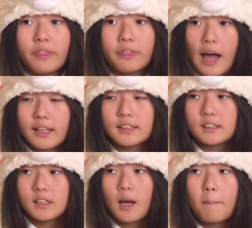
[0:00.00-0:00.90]

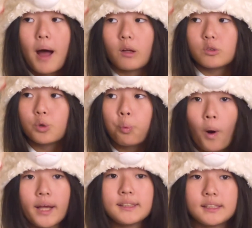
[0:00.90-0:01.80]
That's about
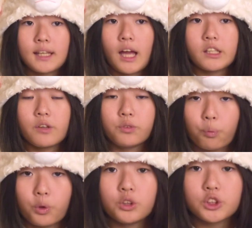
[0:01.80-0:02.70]
twice the size of the
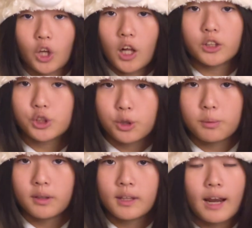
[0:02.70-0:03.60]
world's tallest
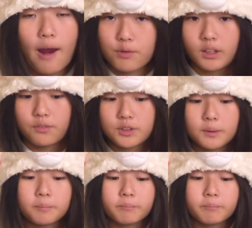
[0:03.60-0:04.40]
human that ever lived.